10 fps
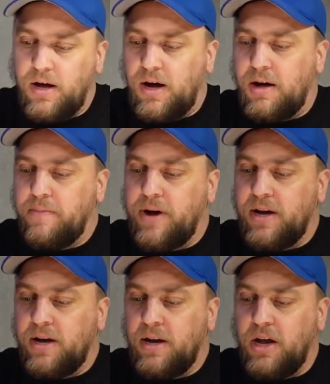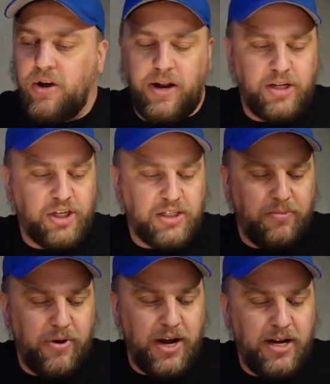On button, you could adjust
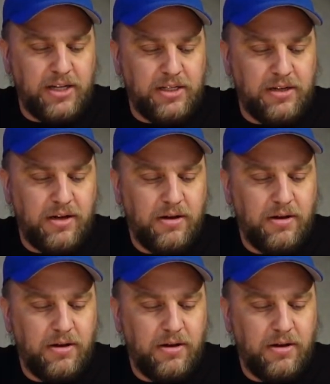the brightness.